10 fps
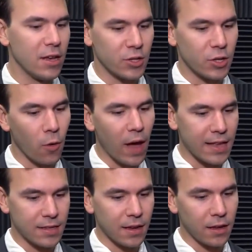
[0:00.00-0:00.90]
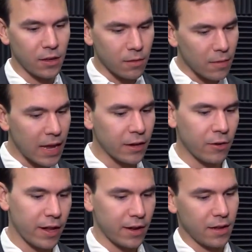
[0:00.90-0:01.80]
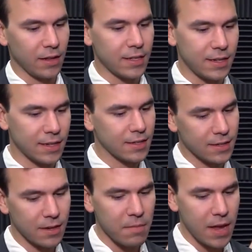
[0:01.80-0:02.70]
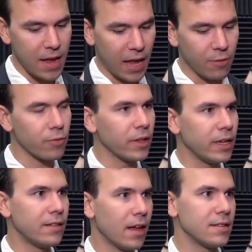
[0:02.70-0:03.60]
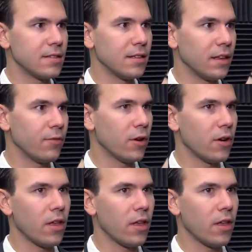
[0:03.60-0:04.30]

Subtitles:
So as a integrated holistic system, it really does deliver